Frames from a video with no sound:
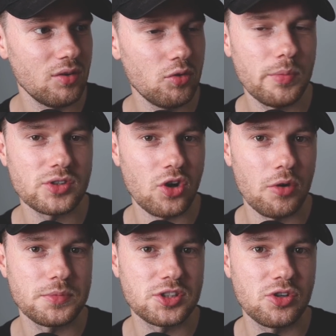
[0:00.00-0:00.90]
almost
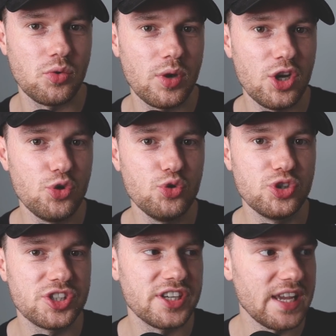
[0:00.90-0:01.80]
optical
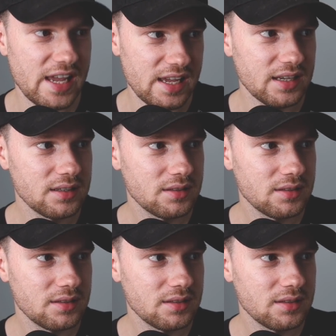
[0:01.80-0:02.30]
illusion-y.